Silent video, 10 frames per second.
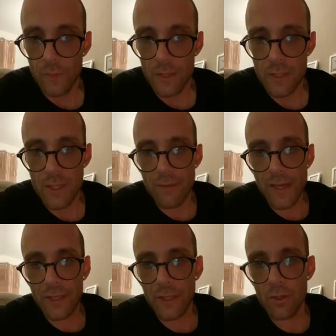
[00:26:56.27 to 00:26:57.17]

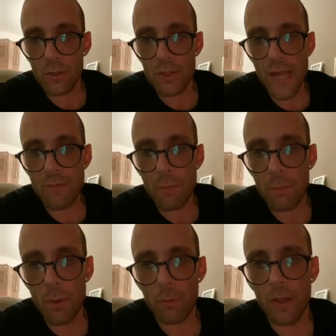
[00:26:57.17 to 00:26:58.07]
Slovakian or Czech
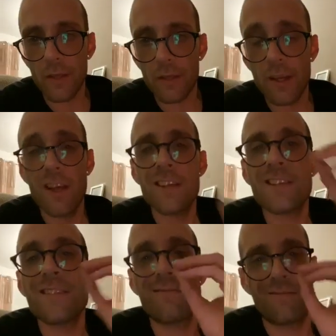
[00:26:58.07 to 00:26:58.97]
Republic.
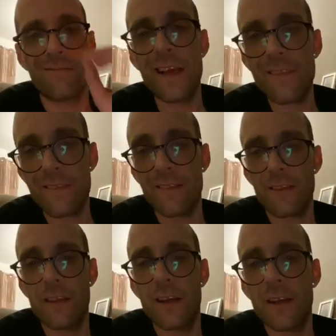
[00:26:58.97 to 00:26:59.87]
And
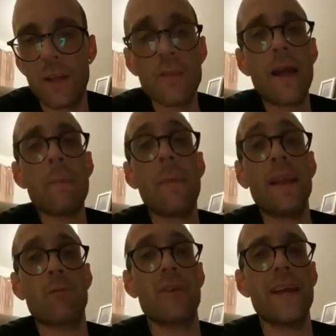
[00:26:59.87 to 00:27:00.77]
don't they
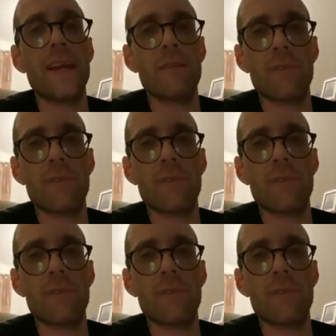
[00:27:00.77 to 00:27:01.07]
make really,